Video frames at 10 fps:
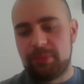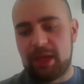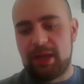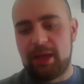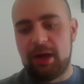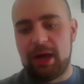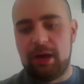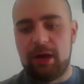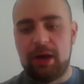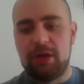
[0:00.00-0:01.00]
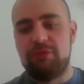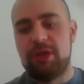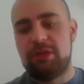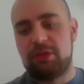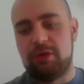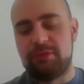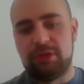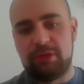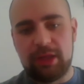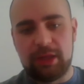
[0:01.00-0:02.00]
that they're at high risk of
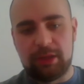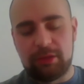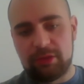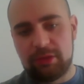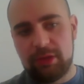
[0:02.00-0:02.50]
disease